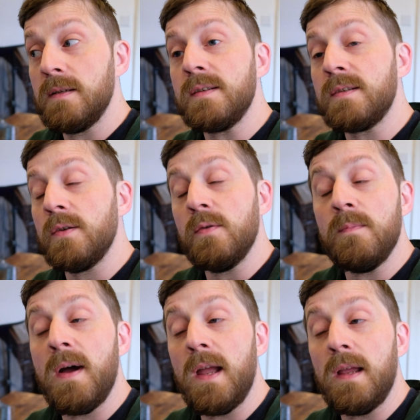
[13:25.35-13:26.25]
So
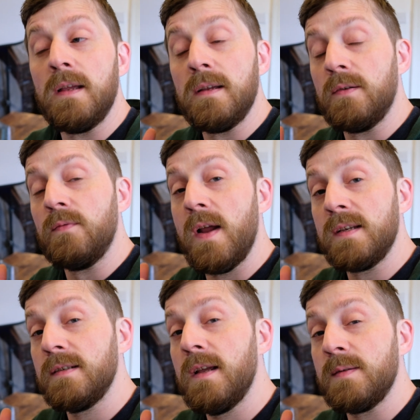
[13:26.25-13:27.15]
my
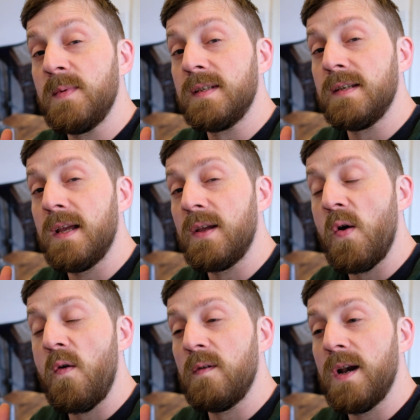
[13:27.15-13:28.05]
resin has been sitting
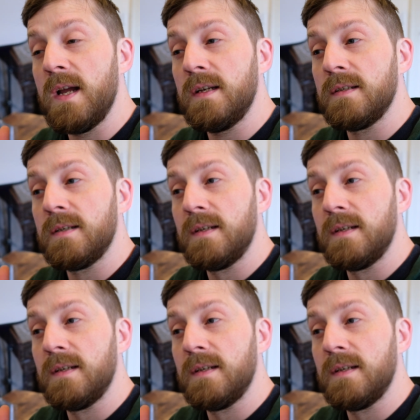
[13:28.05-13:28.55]
overnight.